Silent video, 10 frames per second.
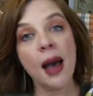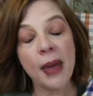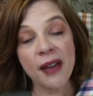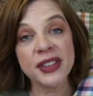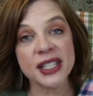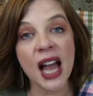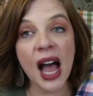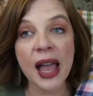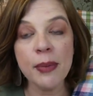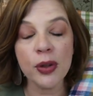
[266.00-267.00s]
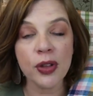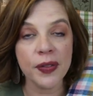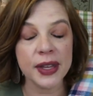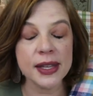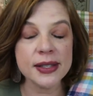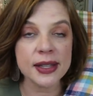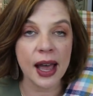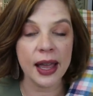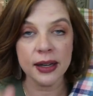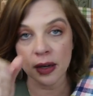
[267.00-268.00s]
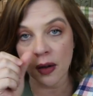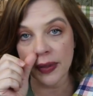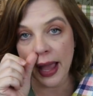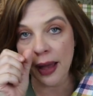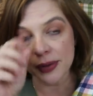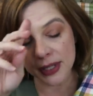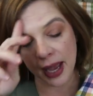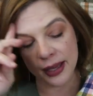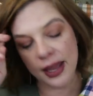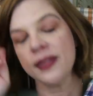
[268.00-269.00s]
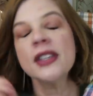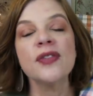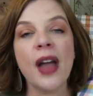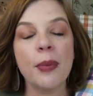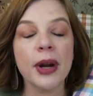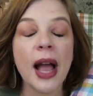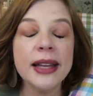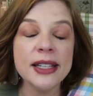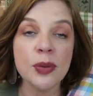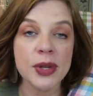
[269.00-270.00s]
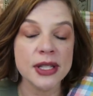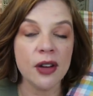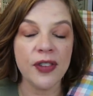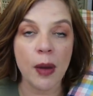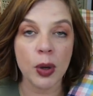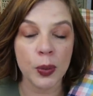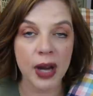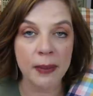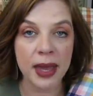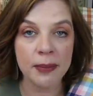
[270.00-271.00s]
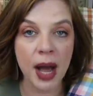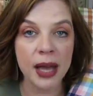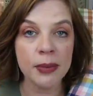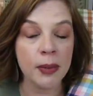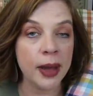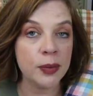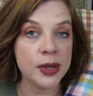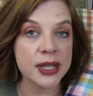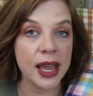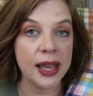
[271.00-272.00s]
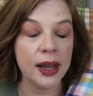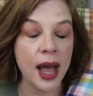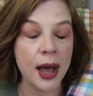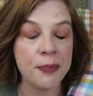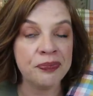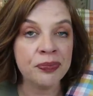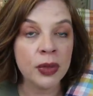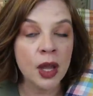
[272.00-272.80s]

um, have the tie both on the inside and on the outside. And this fabric, I did it with self fabric when I made mine, but mine was a, um,